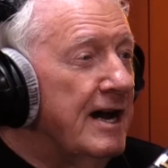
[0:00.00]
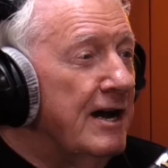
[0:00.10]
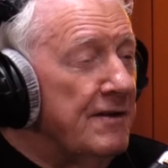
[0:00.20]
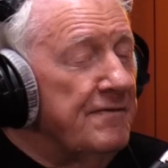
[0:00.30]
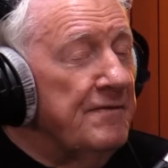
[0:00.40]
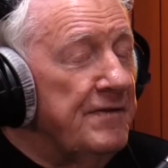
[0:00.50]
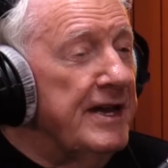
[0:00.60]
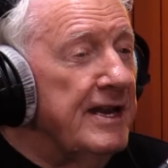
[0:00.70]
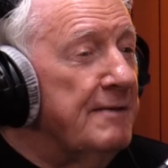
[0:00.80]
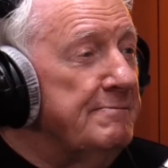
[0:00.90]
I often
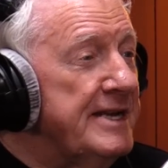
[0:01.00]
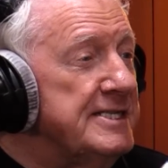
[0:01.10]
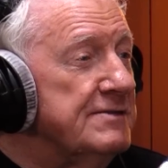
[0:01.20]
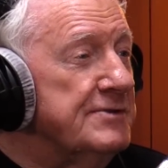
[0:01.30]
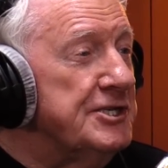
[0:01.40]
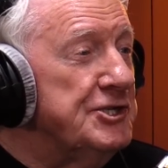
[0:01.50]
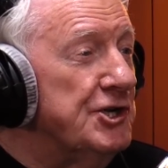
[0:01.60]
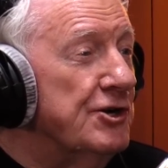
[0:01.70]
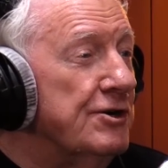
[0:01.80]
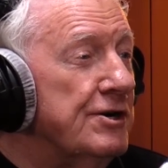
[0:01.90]
feel I'm better with a
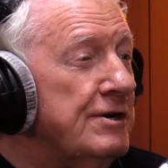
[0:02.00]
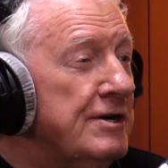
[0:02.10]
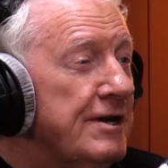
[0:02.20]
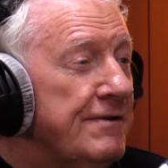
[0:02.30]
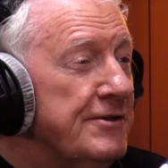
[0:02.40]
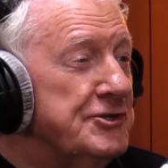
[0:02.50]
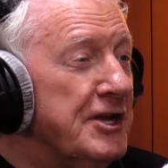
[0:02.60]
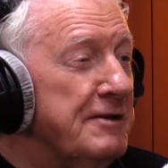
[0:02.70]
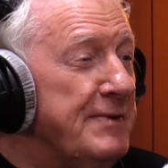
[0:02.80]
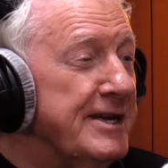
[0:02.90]
draw than
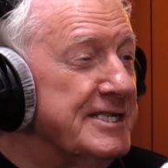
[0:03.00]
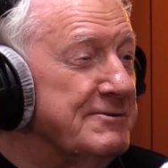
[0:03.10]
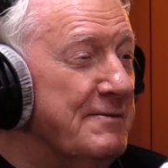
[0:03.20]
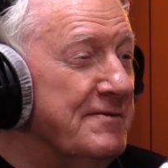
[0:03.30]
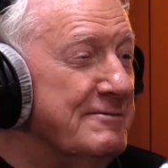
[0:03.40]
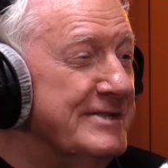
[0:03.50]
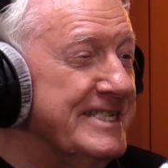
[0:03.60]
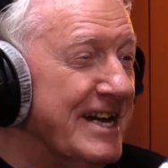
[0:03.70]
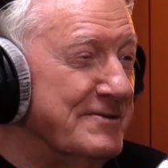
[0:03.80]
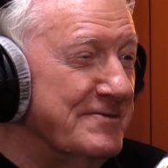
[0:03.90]
trying to pick a swim for
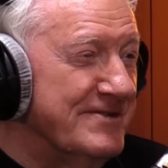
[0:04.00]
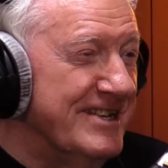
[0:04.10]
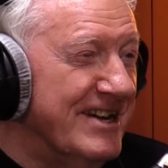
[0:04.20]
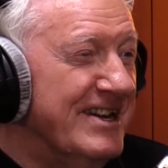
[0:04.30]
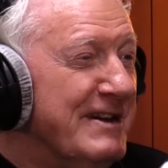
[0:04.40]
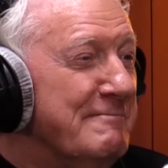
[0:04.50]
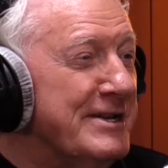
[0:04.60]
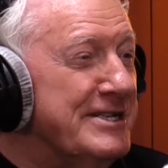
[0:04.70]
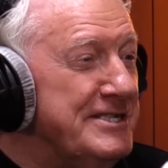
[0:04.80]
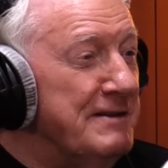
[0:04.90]
myself,
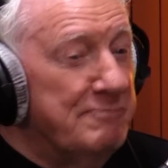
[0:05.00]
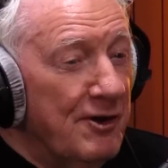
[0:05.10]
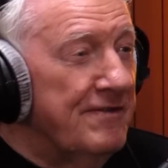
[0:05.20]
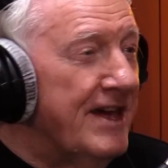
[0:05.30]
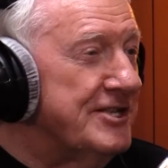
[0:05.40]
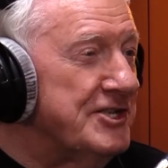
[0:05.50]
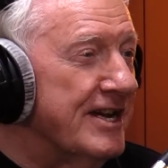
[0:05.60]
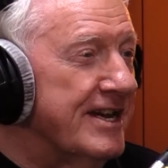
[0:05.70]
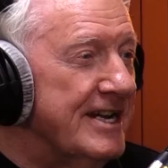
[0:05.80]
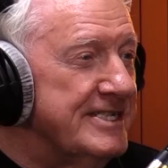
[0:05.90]
because you put there, try
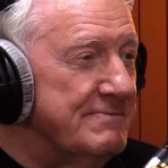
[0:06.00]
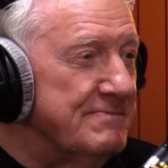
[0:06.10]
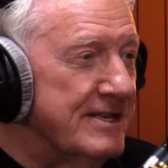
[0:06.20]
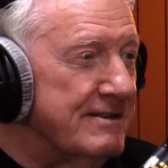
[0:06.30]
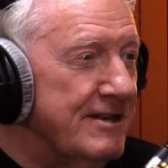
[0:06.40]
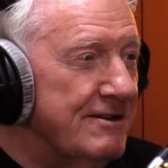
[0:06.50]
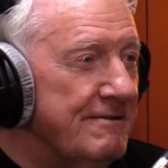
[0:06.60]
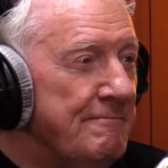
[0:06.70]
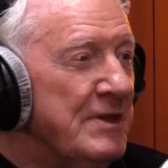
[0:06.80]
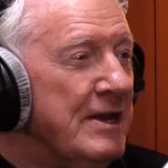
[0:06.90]
and catch something,
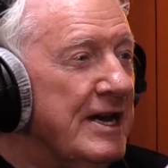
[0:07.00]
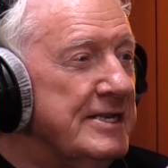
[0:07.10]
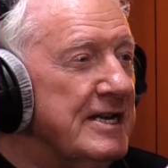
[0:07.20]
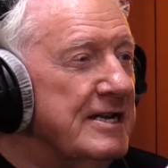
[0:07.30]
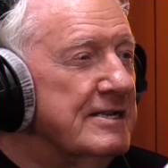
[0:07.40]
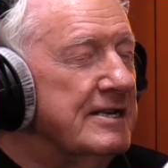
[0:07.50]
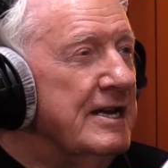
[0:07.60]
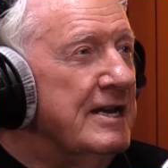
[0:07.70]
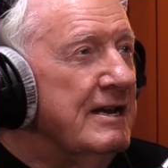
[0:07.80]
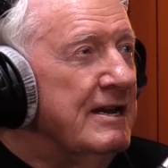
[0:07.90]
And
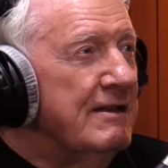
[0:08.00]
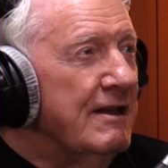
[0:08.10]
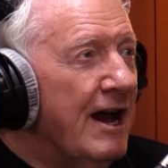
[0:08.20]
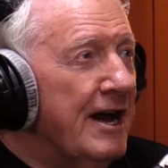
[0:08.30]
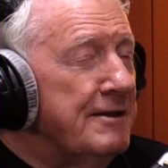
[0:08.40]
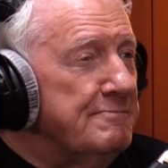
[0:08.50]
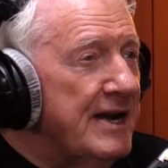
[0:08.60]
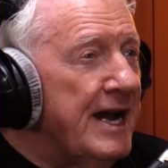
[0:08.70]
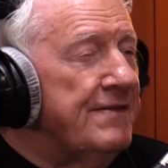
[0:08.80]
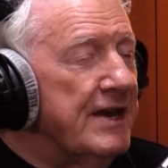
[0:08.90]
I
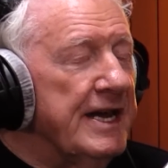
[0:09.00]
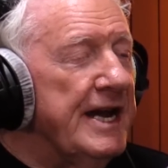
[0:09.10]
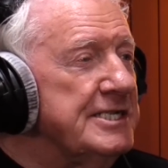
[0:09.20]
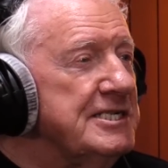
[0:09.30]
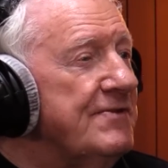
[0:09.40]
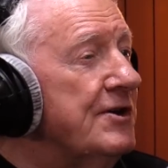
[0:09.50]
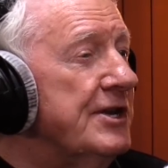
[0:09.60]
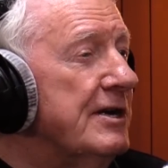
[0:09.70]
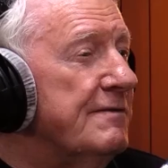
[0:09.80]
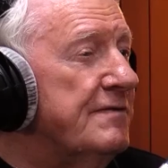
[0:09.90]
admire the guys who've
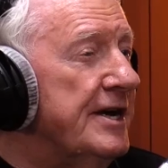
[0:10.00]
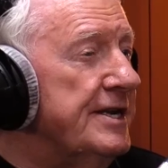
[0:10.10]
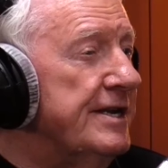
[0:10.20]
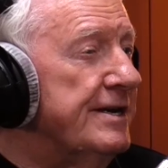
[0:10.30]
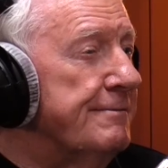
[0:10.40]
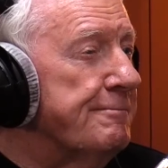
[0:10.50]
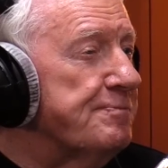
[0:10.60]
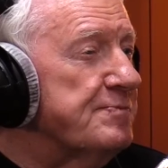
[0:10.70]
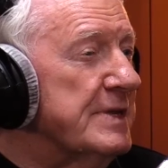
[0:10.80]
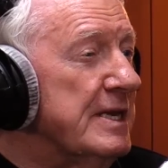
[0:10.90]
only got Friday night
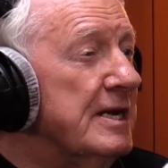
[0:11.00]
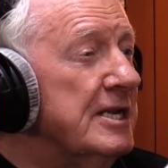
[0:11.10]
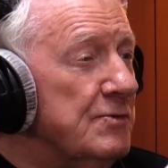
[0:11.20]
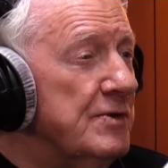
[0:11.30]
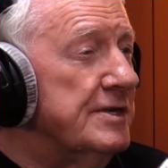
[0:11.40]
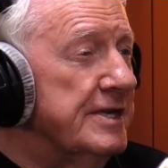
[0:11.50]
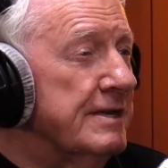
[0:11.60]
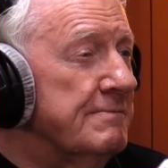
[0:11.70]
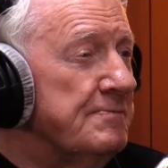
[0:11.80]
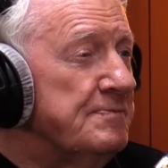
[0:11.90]
and are
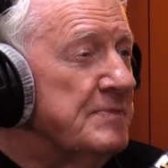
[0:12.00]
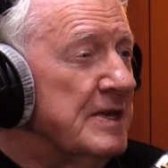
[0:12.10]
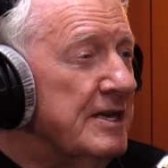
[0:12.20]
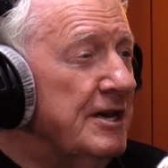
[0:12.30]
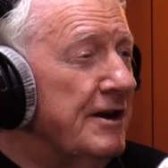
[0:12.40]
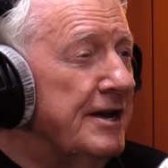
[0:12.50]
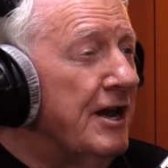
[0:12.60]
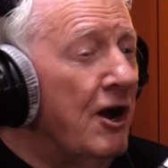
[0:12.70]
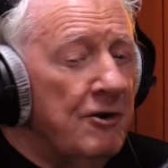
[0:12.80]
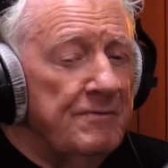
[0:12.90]
working, and
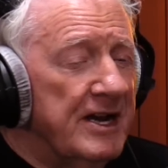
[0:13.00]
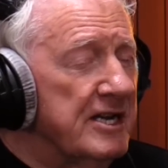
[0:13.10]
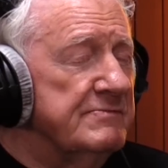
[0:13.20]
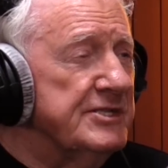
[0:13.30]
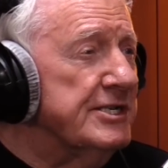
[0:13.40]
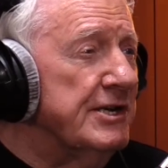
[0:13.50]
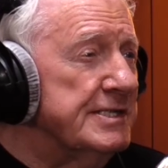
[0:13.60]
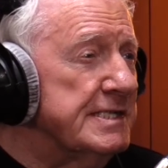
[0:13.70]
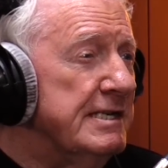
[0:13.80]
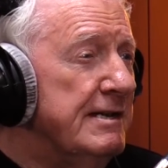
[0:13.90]
I hope that comes
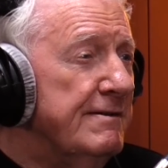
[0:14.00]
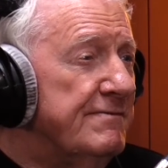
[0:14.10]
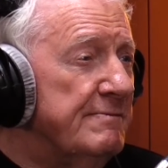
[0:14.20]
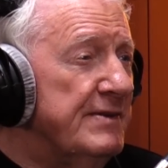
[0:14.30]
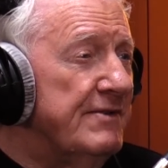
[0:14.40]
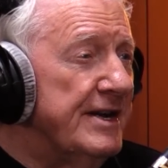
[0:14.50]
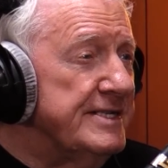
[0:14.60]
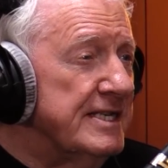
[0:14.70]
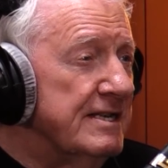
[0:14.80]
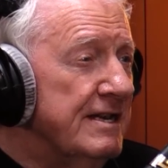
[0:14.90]
across from my
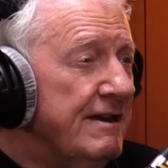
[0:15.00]
writing,